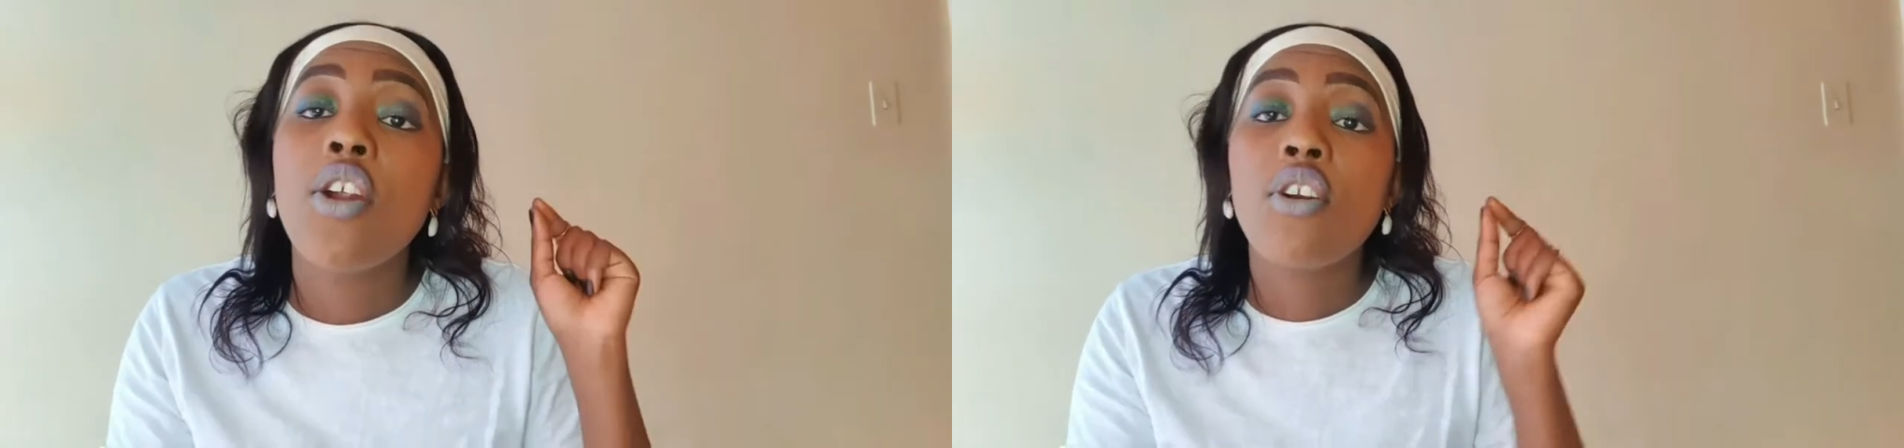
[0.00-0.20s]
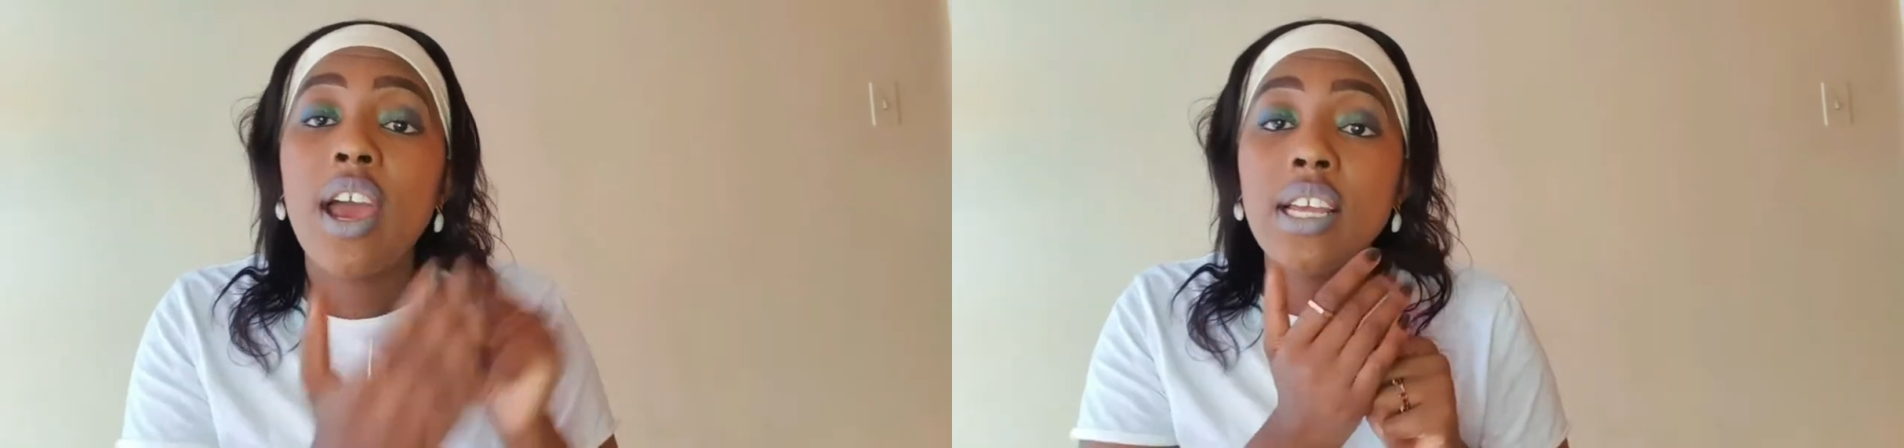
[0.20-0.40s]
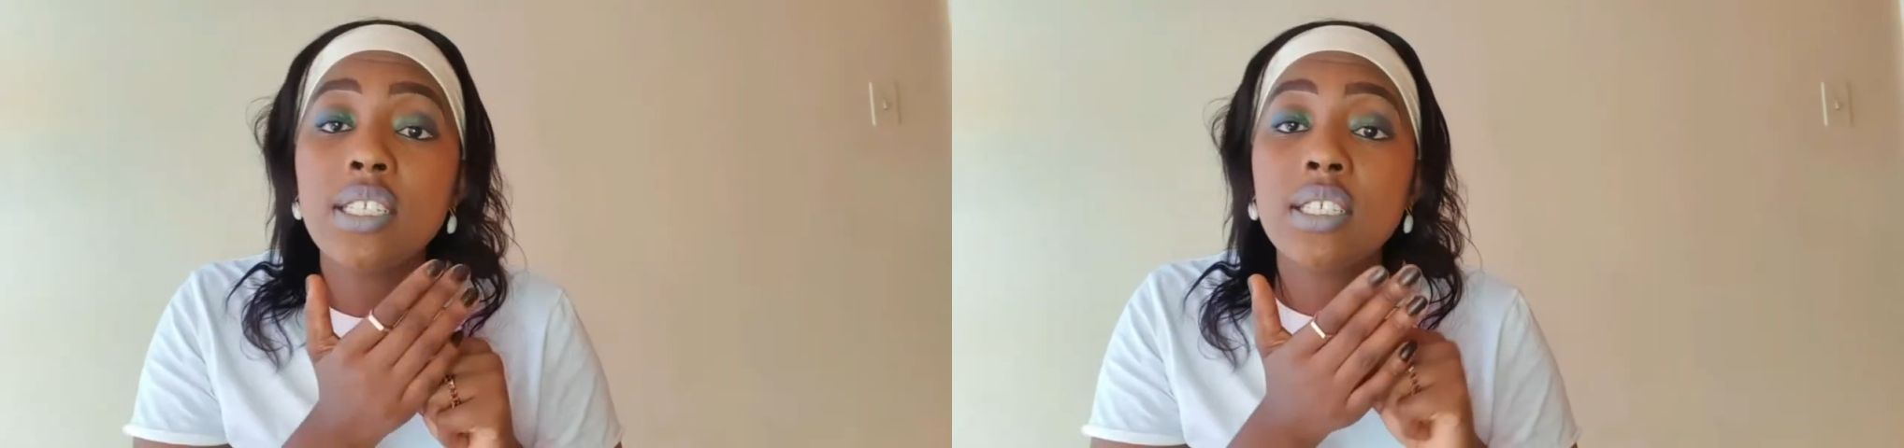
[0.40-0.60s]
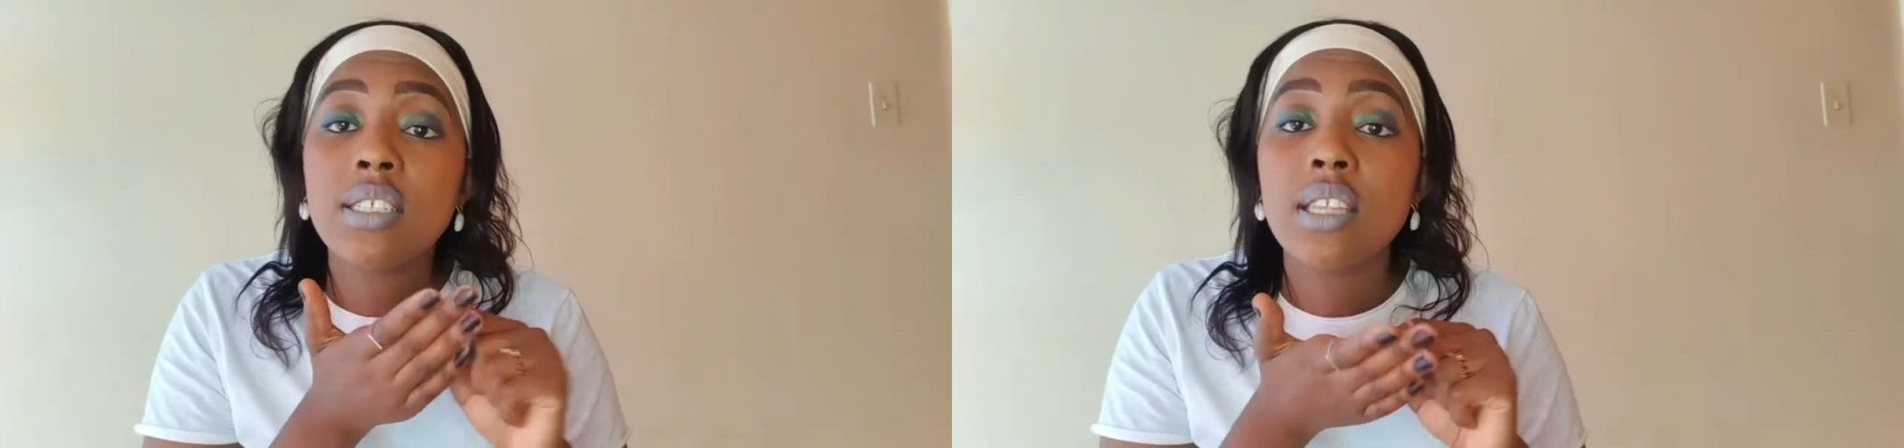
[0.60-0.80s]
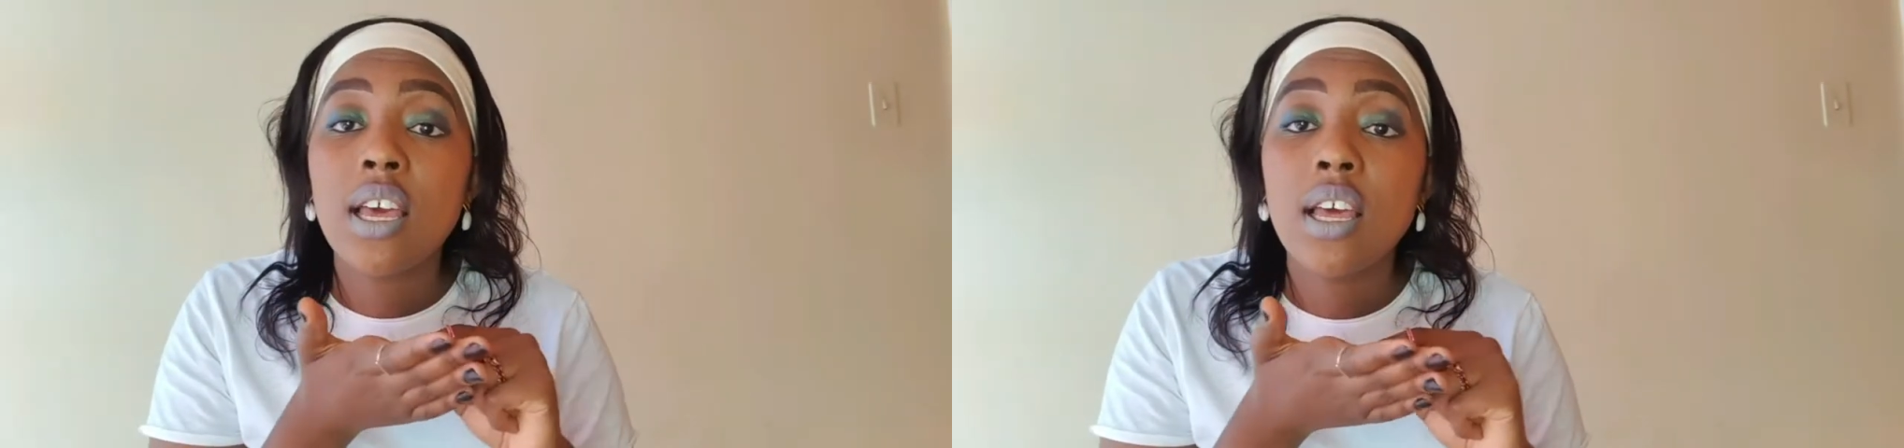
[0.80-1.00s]
write
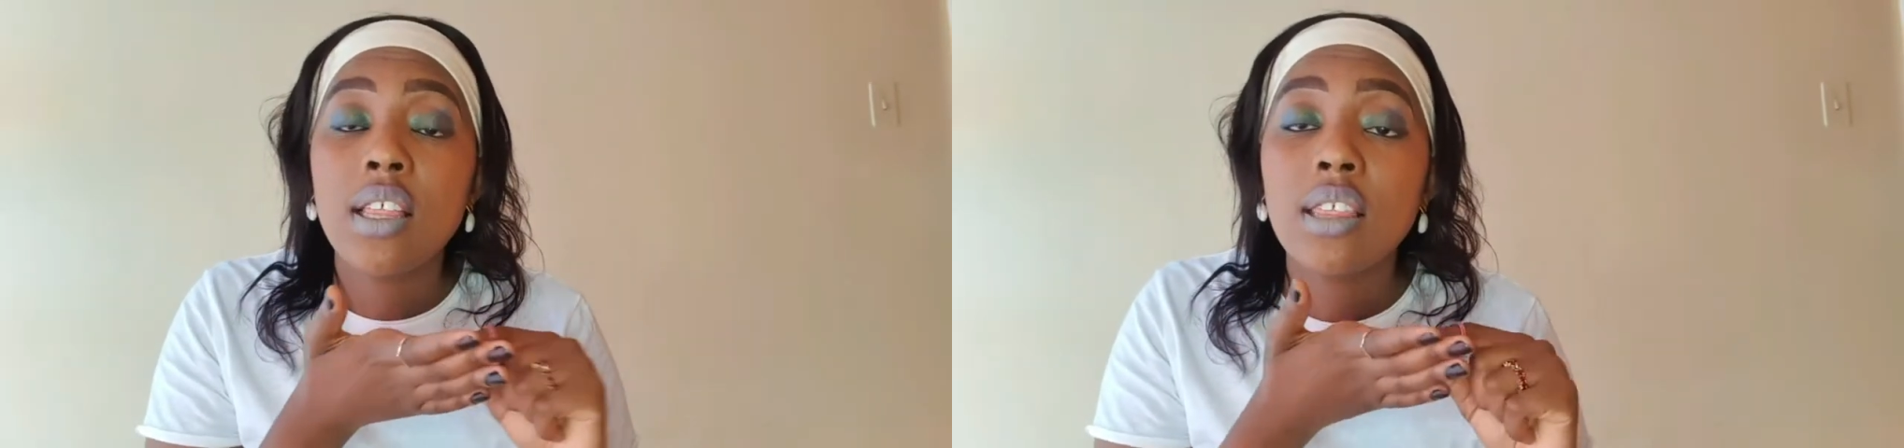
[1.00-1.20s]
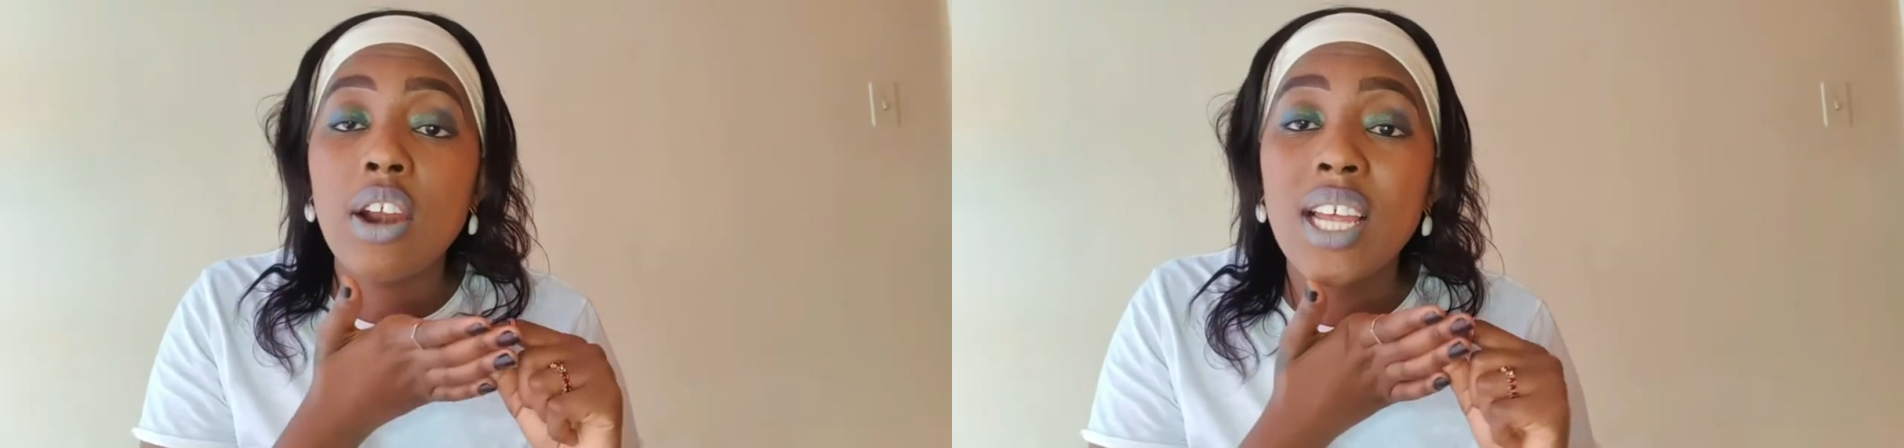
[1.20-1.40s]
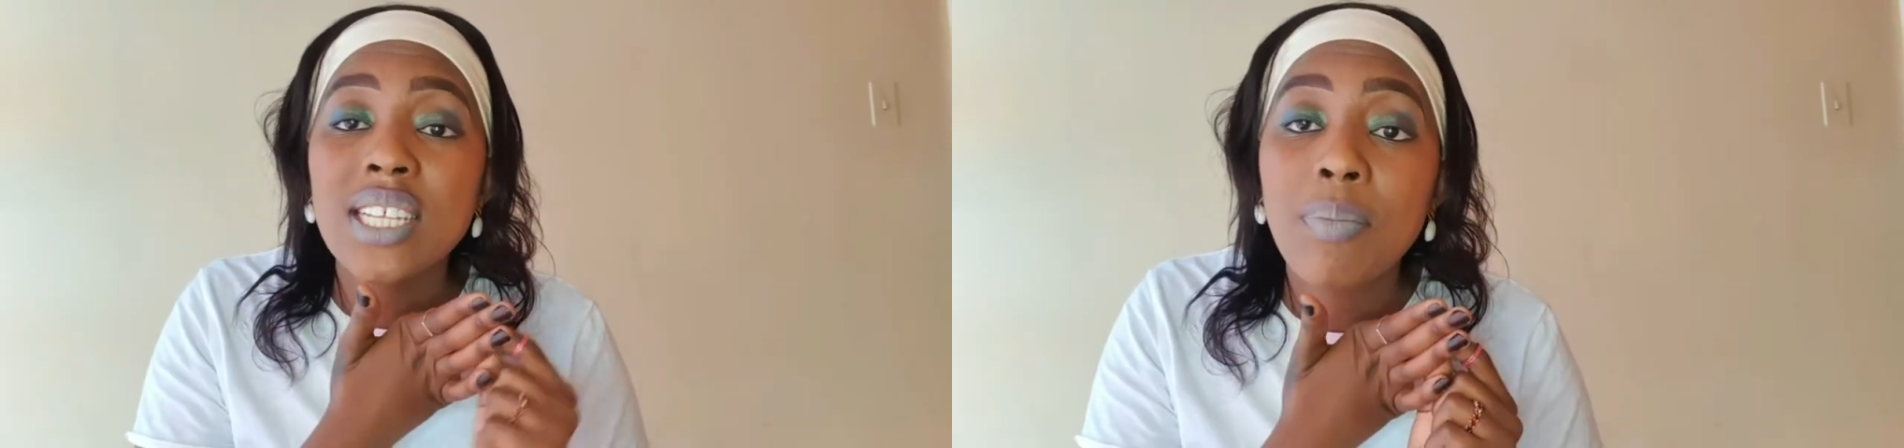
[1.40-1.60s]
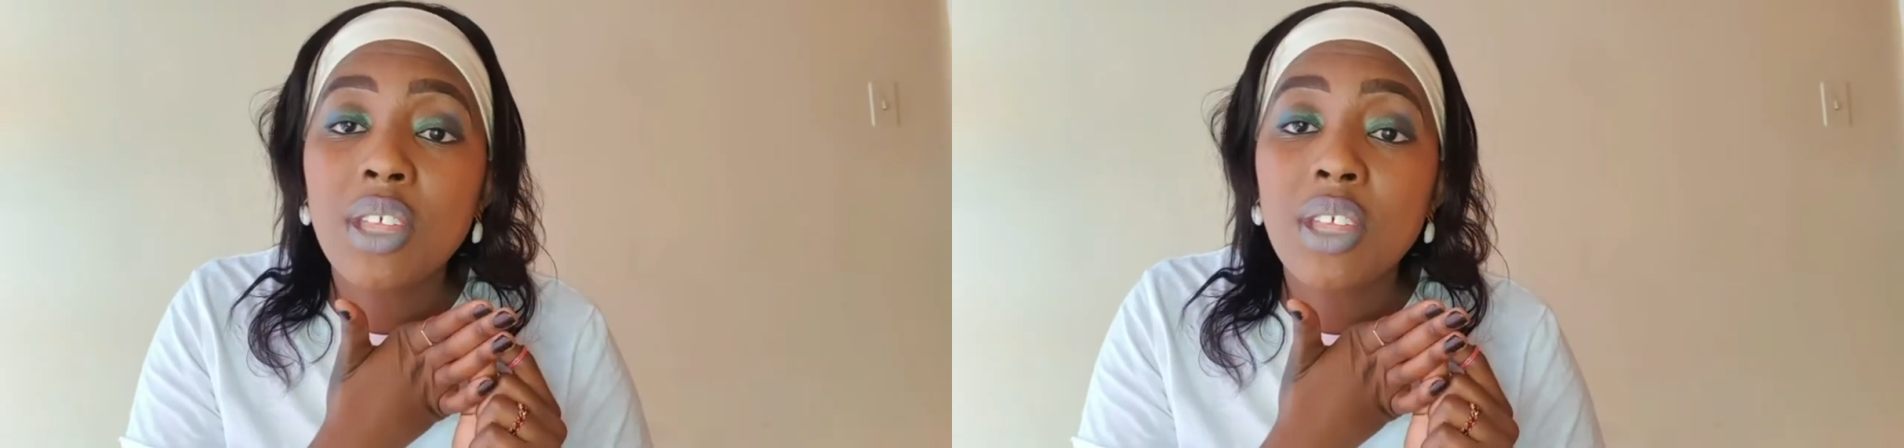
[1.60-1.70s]
up